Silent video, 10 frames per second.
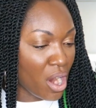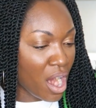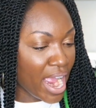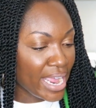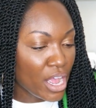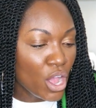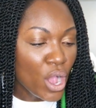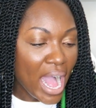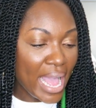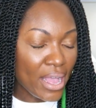All right,
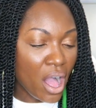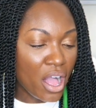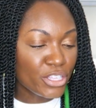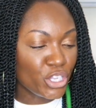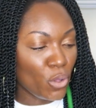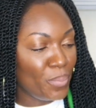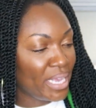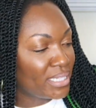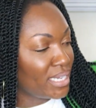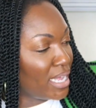I also
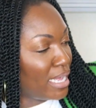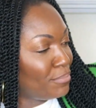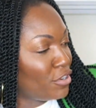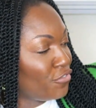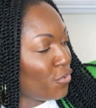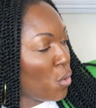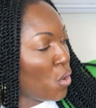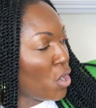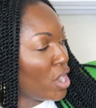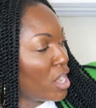picked up
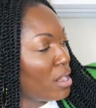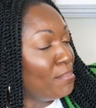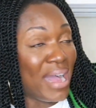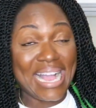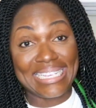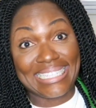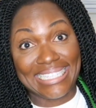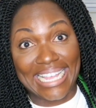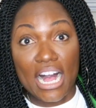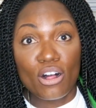for
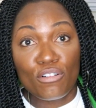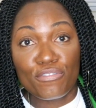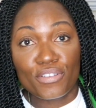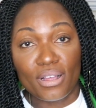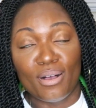myself,